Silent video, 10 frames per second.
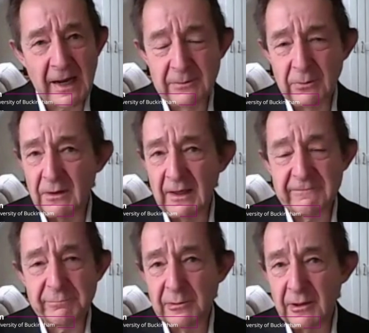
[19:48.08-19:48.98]
animal
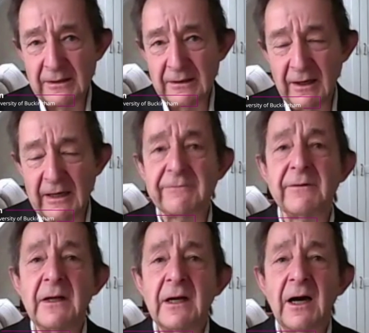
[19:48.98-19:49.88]
life, plant
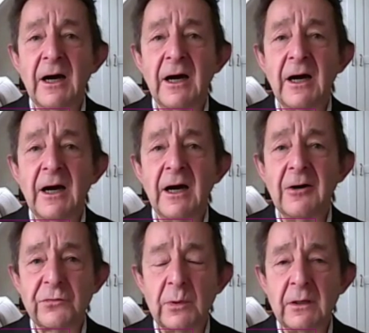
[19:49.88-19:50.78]
life,
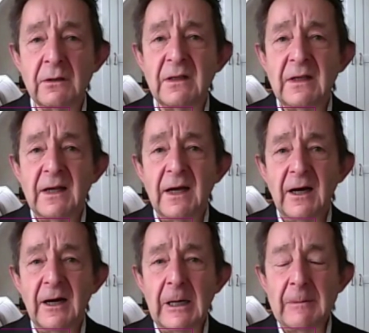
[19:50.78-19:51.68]
which
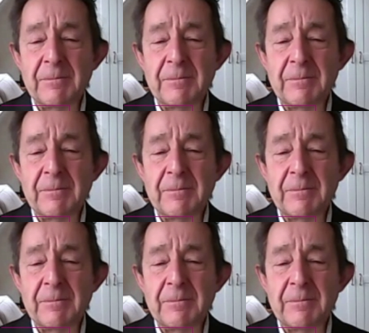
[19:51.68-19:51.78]
will